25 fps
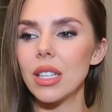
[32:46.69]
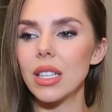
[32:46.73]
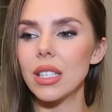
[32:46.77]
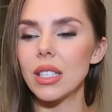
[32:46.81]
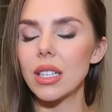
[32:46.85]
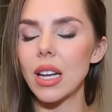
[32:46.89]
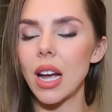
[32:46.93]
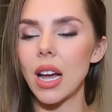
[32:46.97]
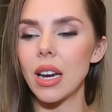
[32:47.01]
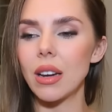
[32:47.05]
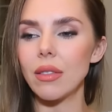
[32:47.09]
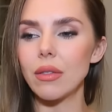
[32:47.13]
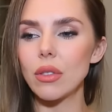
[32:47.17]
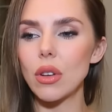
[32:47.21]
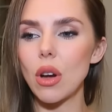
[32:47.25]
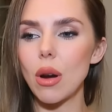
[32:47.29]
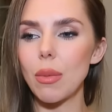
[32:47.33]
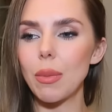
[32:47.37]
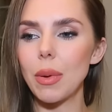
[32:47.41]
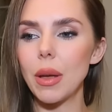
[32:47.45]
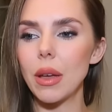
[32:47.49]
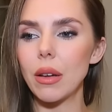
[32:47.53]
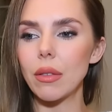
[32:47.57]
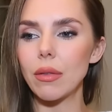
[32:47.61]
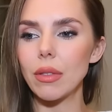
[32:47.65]
this kind of
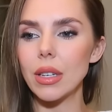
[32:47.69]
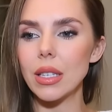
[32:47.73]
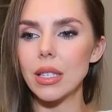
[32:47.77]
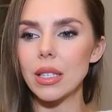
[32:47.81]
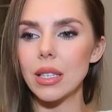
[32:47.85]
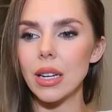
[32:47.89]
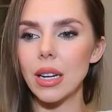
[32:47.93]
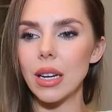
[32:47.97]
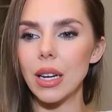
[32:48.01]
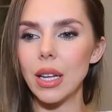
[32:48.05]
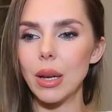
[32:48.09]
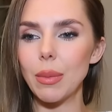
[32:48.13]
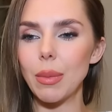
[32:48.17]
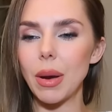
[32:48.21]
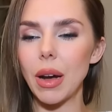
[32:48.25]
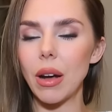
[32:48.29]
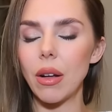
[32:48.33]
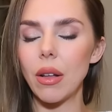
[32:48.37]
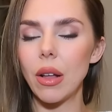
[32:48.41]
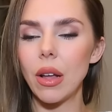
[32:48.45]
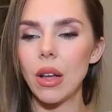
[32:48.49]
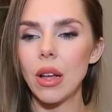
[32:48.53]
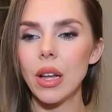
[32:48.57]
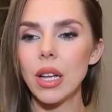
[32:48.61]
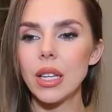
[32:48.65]
topic recently
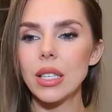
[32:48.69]
about